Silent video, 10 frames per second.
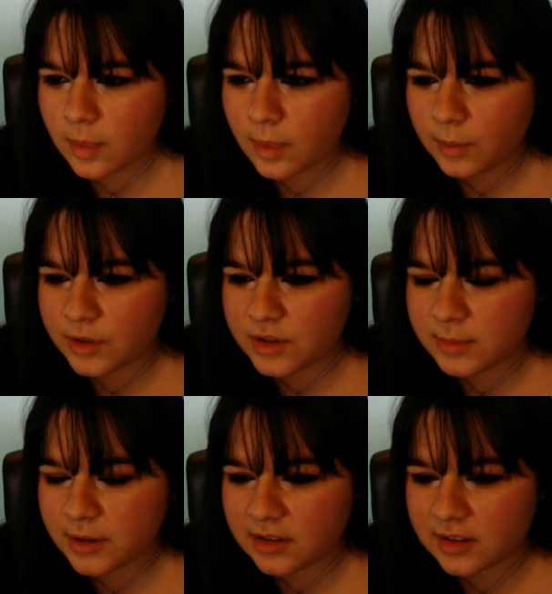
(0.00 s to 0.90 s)
Where's the
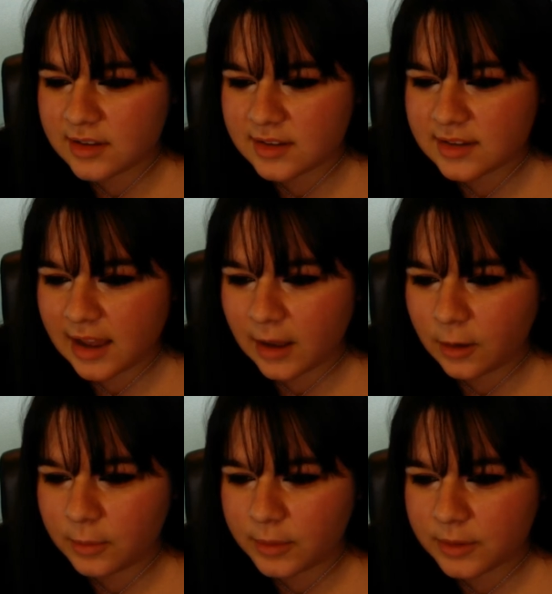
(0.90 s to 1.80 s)
part that says
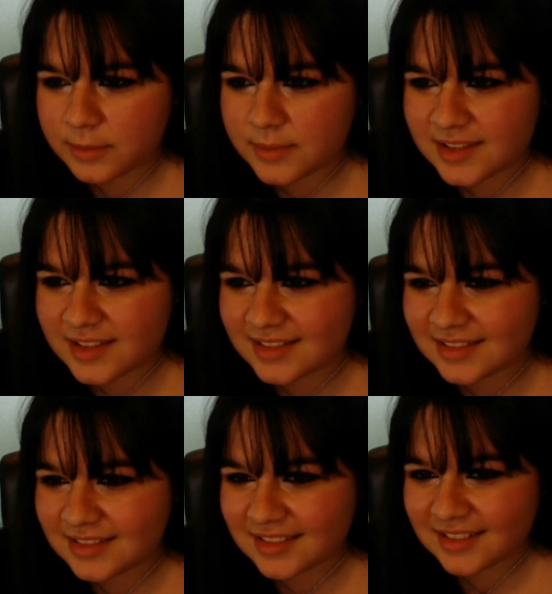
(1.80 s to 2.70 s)
albums?
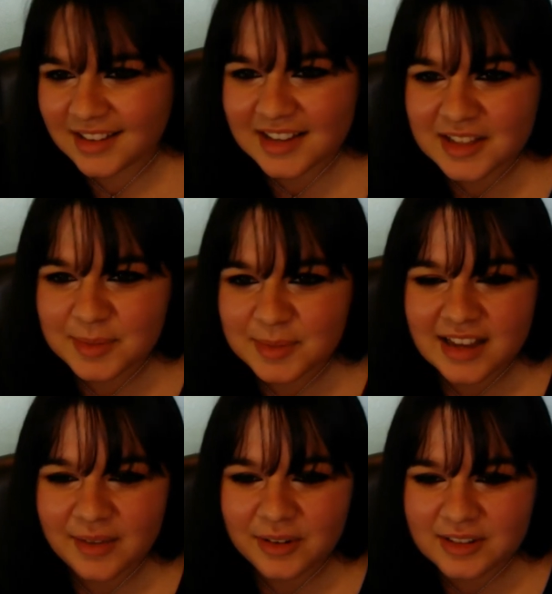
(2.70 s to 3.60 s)
Is it because I
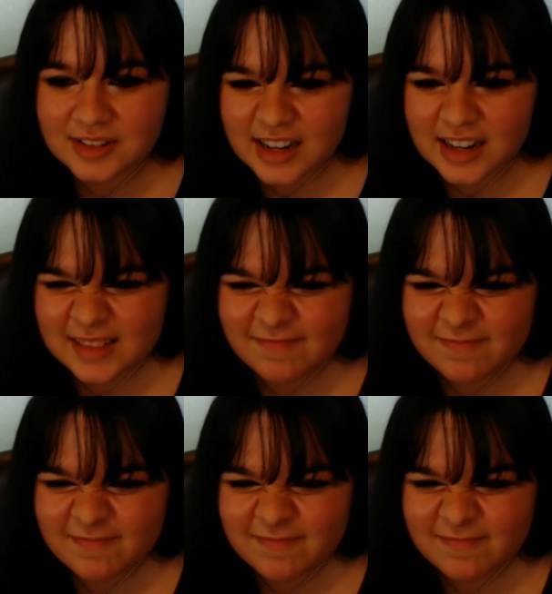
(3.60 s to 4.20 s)
have it all tiny?